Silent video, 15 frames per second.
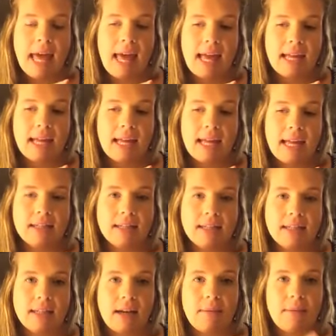And
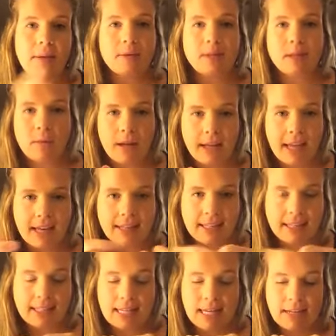it was the one
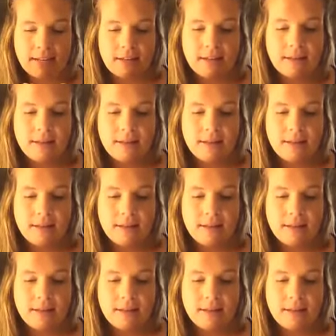Kesley sent